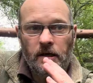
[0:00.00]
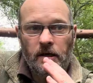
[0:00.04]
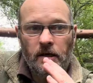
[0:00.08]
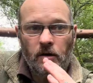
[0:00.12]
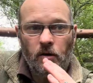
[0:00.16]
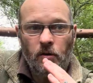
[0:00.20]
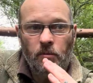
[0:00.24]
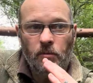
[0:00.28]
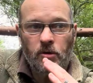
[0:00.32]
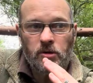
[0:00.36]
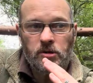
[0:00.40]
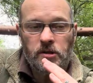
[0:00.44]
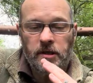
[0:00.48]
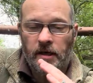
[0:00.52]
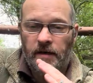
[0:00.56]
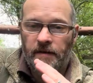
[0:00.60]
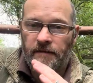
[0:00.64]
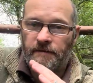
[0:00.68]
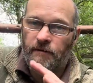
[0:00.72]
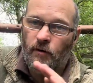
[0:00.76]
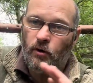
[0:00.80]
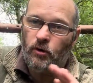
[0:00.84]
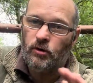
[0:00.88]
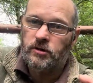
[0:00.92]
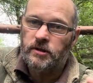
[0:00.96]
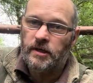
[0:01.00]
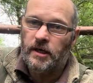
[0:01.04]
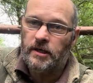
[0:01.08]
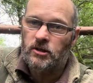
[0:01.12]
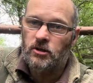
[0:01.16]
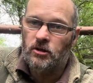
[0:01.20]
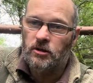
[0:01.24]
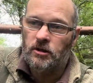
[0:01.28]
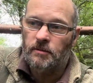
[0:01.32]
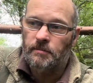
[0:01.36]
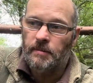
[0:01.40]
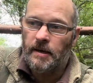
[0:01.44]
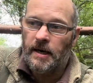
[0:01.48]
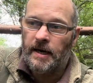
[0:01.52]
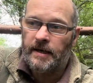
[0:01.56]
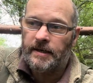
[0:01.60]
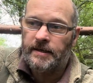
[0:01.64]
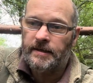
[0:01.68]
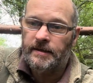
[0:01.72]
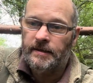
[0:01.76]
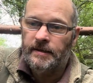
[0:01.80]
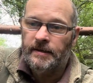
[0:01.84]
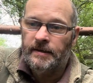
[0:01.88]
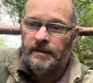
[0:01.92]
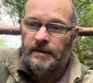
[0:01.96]
almost like a false edge on the back,
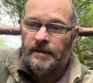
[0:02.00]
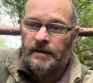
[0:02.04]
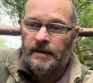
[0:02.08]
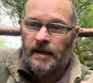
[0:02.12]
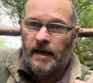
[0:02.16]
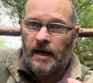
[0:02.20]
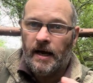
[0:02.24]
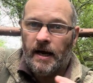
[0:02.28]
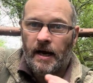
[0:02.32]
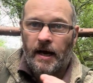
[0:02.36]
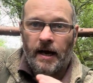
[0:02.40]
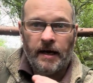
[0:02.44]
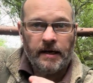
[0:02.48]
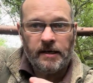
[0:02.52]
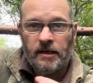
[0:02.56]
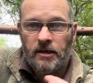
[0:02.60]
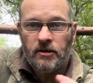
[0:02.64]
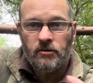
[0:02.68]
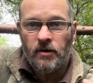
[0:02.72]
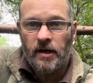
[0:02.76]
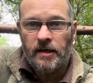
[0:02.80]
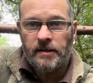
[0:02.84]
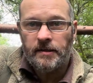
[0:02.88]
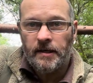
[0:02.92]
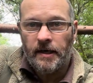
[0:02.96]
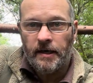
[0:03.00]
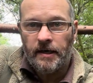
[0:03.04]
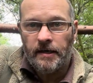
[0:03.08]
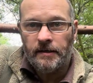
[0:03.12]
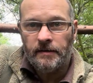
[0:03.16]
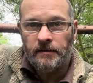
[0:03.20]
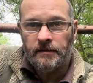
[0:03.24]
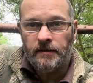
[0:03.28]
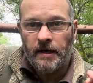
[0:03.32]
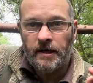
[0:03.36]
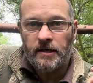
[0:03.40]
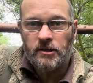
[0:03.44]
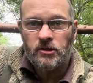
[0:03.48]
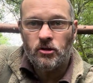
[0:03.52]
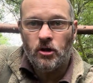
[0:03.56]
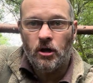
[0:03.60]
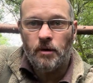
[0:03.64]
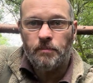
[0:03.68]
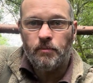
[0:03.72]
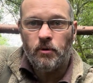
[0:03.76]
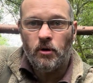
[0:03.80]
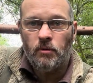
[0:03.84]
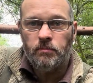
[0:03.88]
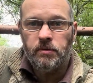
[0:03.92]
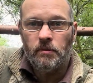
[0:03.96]
I can grind that in. That is not a
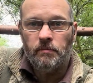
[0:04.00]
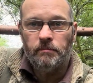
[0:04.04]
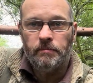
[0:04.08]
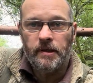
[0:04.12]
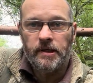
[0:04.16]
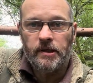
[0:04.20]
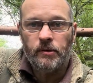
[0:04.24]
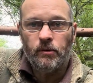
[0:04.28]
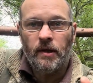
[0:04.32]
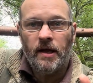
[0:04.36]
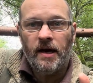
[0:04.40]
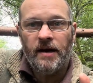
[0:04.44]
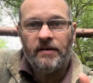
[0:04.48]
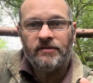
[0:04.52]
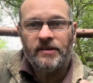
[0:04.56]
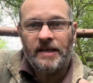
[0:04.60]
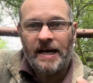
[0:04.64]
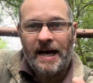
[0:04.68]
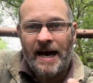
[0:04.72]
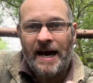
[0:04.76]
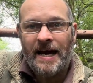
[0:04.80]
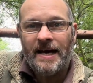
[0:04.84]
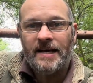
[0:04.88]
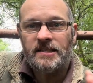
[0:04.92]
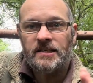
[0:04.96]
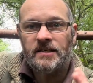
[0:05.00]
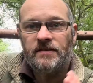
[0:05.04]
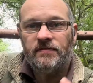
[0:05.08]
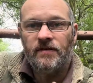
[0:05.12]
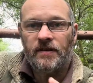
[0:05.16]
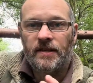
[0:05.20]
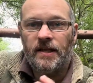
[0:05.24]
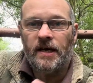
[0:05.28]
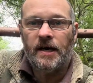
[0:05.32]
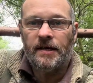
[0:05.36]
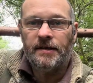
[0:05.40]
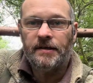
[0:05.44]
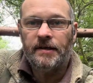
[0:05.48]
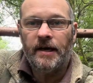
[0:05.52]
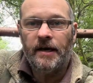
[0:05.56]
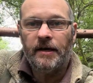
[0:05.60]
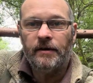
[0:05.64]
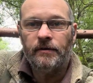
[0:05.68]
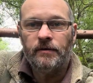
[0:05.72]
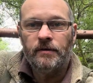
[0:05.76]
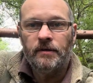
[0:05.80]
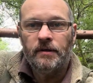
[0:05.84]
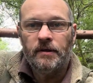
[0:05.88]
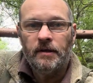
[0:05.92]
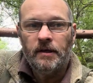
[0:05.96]
problem, but you'll have to ask for that now,
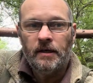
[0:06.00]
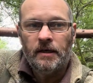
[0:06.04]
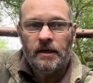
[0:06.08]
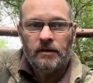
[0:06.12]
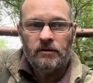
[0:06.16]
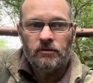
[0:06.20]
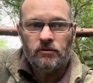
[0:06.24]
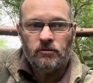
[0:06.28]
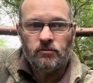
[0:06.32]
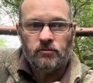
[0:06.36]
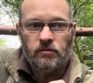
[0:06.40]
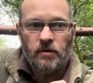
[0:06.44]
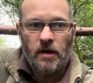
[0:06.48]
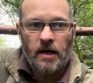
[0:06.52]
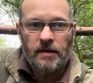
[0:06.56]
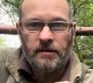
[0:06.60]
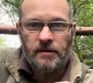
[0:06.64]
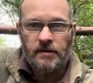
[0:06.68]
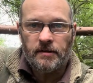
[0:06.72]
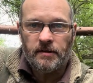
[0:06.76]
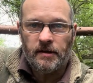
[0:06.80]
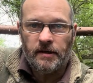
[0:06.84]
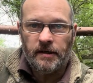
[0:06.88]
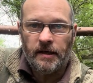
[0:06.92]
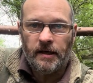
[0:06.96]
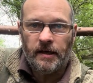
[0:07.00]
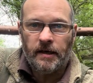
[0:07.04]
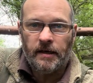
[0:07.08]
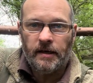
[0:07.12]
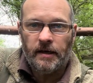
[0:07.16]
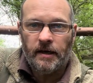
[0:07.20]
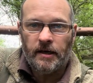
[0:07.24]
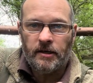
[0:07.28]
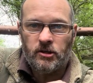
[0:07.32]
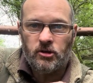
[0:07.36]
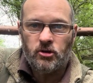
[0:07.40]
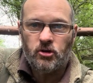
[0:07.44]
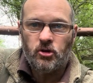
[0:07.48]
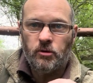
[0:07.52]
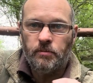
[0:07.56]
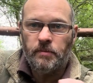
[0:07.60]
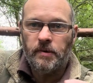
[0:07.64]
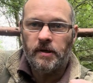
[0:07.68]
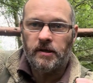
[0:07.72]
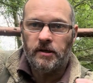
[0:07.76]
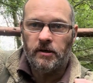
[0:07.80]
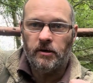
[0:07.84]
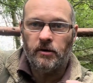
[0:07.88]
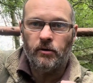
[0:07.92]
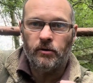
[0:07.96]
rather than
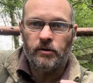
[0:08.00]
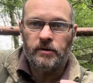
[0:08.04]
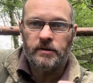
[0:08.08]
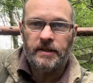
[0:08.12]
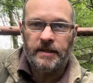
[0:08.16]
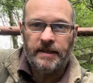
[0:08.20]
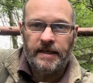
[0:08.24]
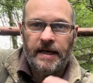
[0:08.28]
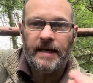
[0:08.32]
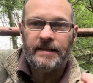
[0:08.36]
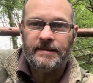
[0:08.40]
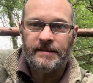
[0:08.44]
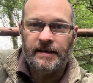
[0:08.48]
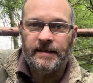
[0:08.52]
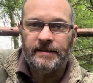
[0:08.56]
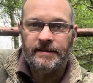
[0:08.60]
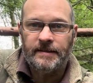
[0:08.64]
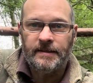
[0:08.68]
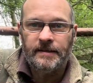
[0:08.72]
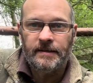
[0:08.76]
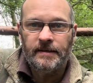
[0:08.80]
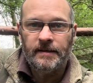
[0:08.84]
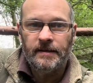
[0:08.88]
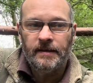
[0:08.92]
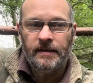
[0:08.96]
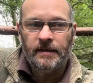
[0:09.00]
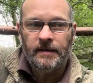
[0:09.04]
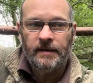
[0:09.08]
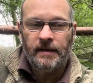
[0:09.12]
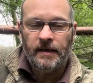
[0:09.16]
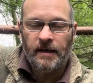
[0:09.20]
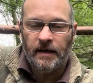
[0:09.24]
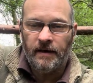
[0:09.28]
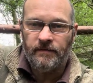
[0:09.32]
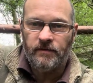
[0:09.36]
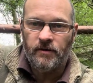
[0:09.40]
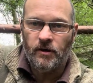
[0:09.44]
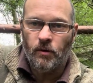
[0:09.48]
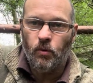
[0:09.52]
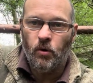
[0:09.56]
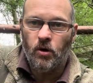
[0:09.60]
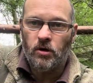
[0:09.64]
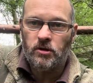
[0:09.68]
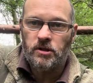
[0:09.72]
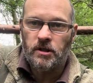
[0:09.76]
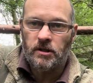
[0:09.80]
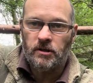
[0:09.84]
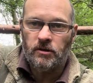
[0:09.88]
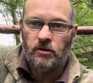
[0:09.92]
assuming you're going to get it if you're watching